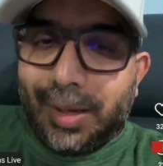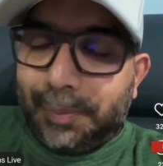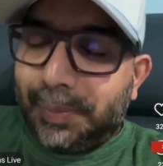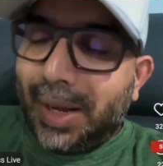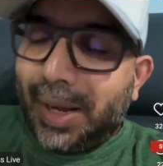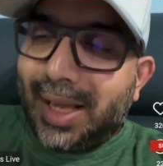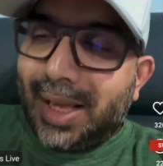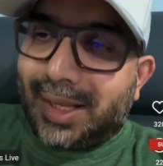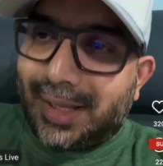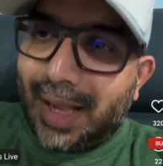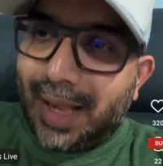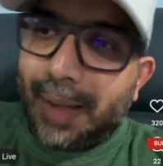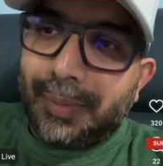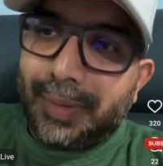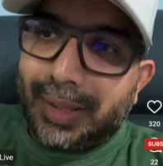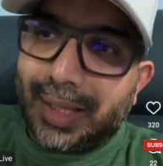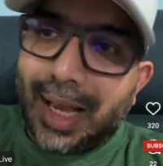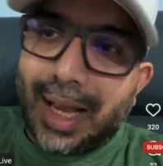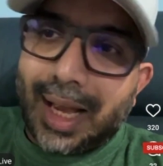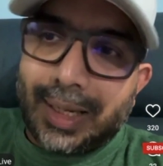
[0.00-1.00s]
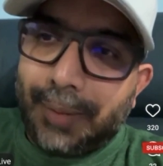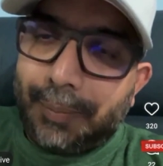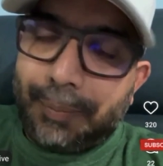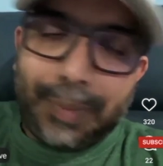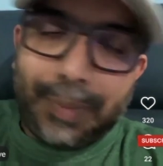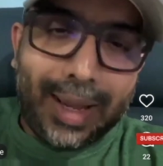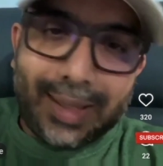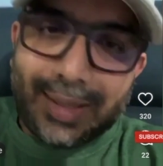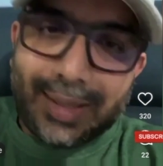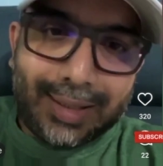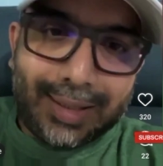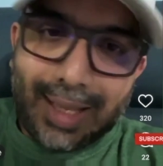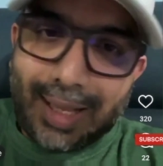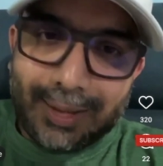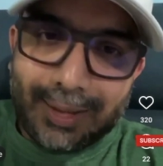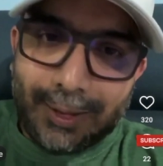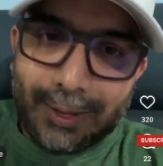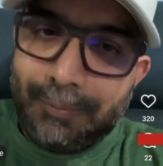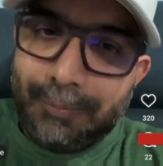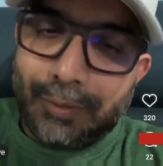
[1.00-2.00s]
apply Sama, Dana, Peda,
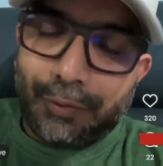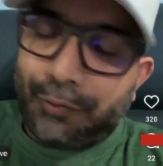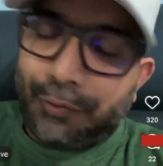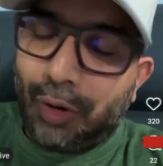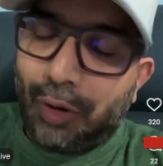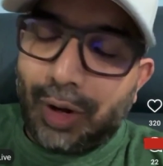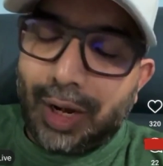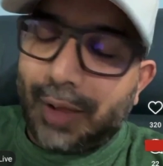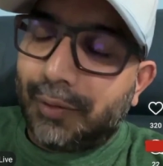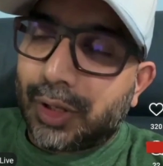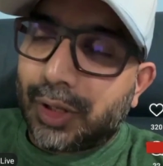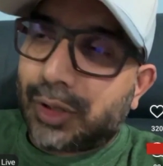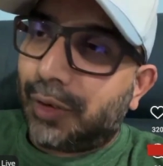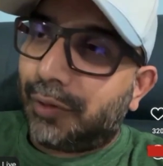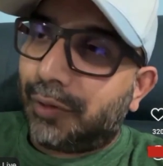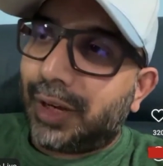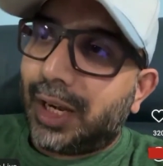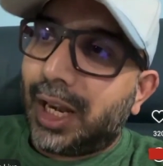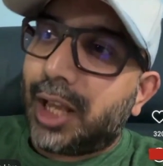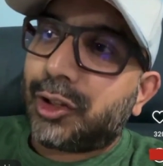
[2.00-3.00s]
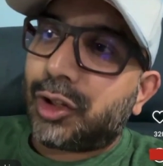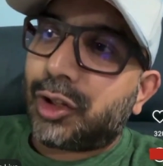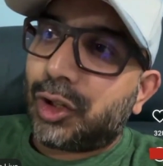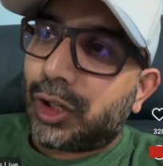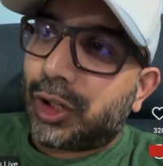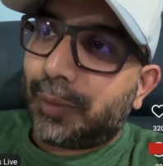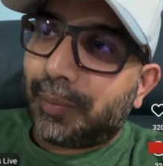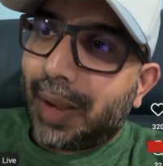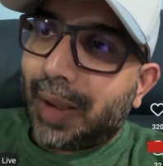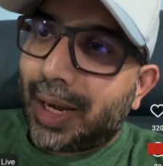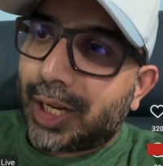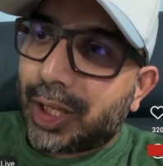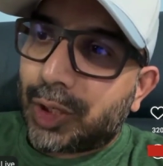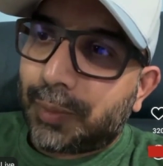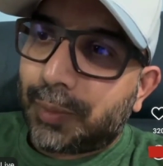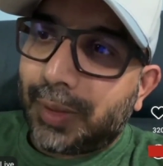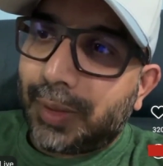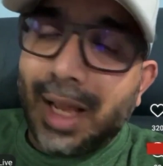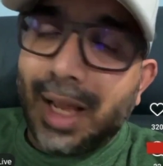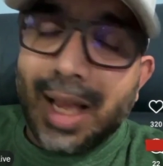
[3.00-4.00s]
Dandam, the 4 levels of relationship
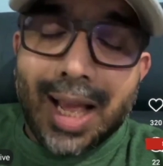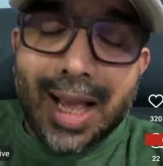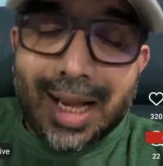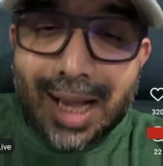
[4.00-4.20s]
management.